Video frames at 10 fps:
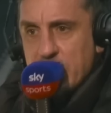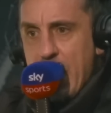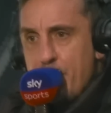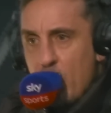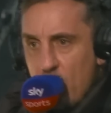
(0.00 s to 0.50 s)
does
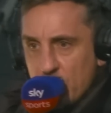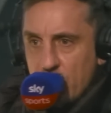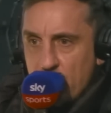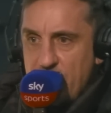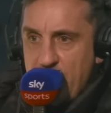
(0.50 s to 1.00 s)
that ball do
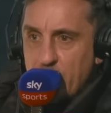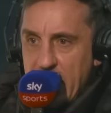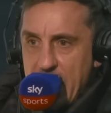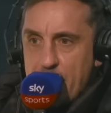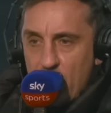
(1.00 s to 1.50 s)
if you
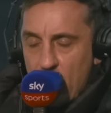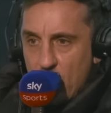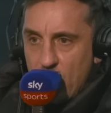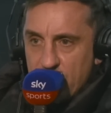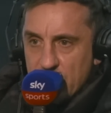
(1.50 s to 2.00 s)
play that
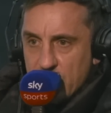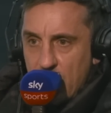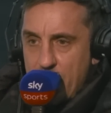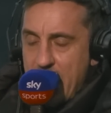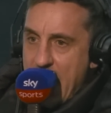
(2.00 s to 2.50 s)
ball over the
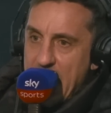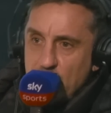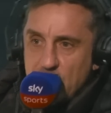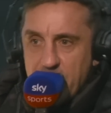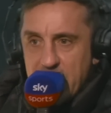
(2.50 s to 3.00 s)
top? I
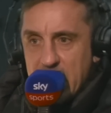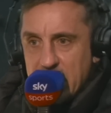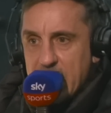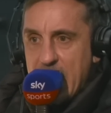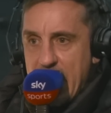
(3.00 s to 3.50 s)
used to think
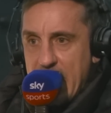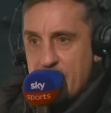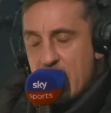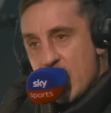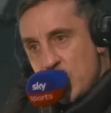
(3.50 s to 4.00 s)
in the
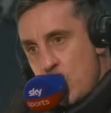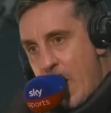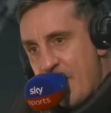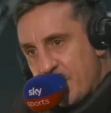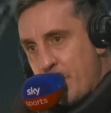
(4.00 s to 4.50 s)
game, you
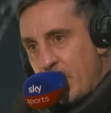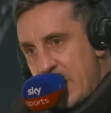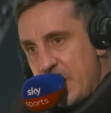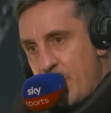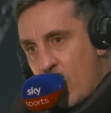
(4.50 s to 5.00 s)
have to
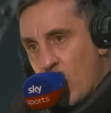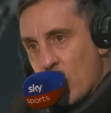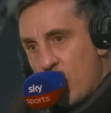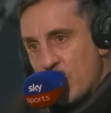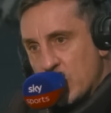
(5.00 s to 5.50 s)
play the
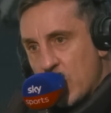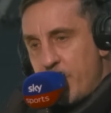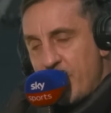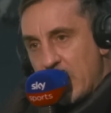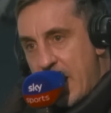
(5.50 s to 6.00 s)
ball over the
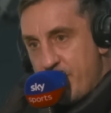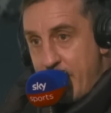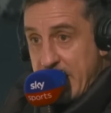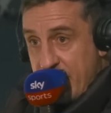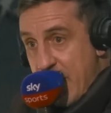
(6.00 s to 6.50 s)
top of the left
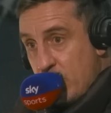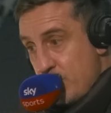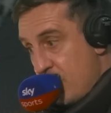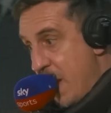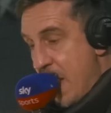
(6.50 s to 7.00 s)
back. If I was
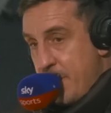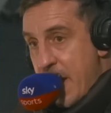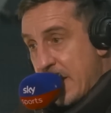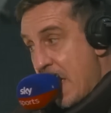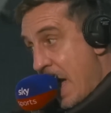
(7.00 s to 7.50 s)
my right
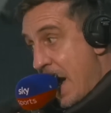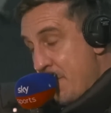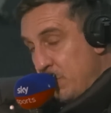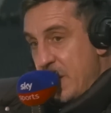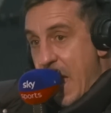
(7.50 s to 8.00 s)
back,
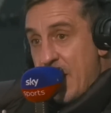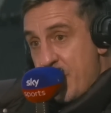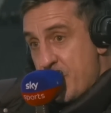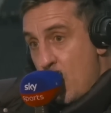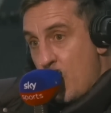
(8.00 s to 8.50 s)
I'd
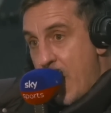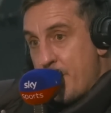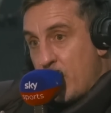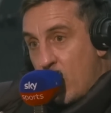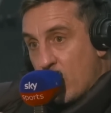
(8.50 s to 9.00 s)
throw
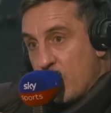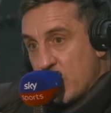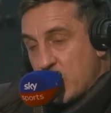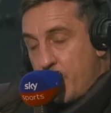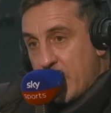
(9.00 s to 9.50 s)
that ball over
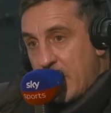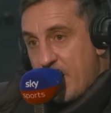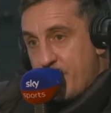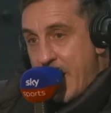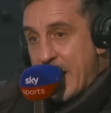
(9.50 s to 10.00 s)
the top of the
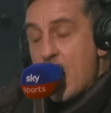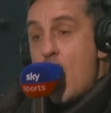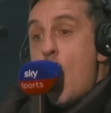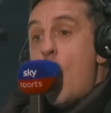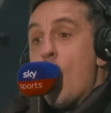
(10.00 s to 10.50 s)
left back,
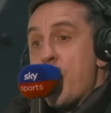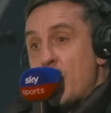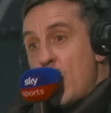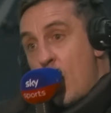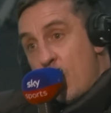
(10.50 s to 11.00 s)
or
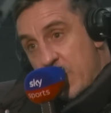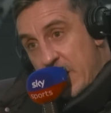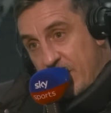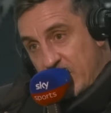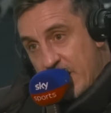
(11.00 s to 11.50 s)
throw it over the
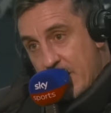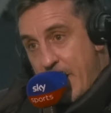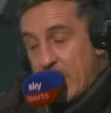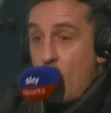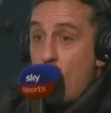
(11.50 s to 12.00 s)
left
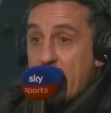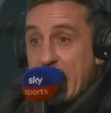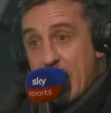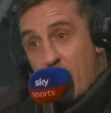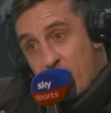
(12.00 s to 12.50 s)
centre-back, or
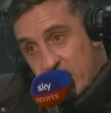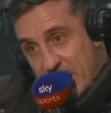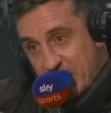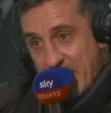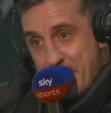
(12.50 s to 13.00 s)
kick it over the
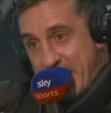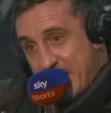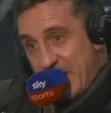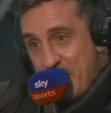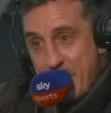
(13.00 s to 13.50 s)
left
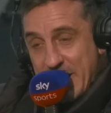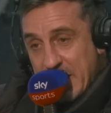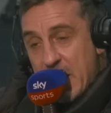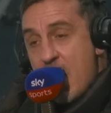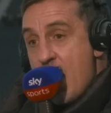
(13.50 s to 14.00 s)
centre-back in left back's head